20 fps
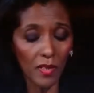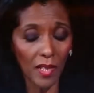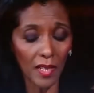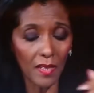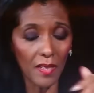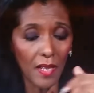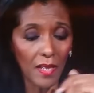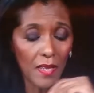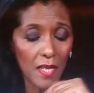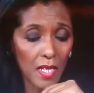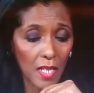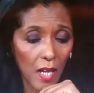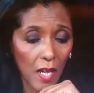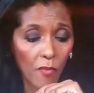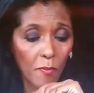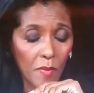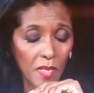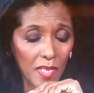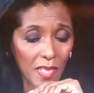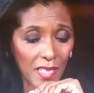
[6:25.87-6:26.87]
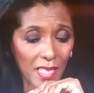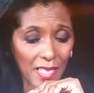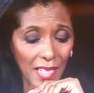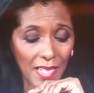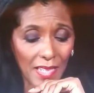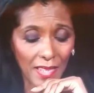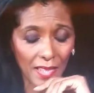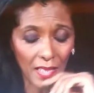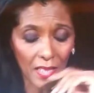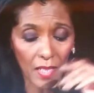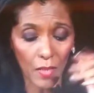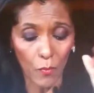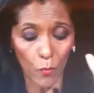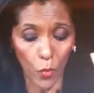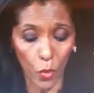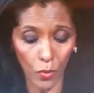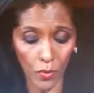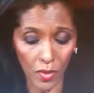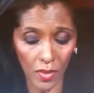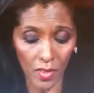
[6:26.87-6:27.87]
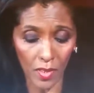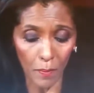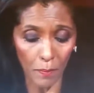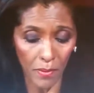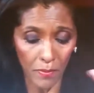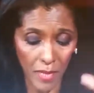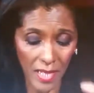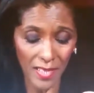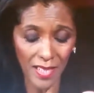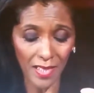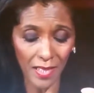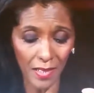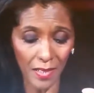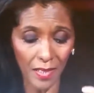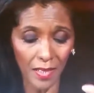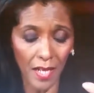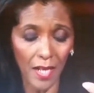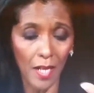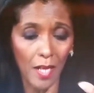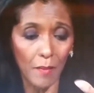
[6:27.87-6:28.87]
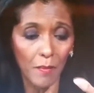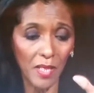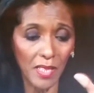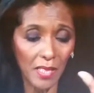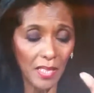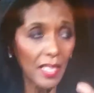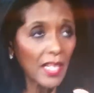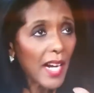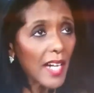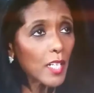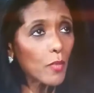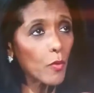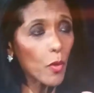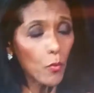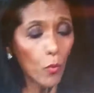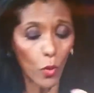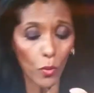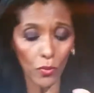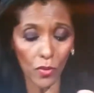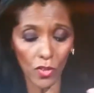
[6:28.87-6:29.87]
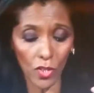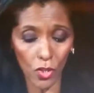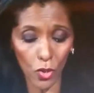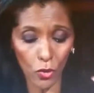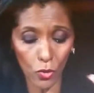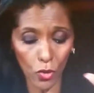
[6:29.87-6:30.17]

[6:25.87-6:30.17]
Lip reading: and the government has said that it wants, the president, Mnangagwa, wants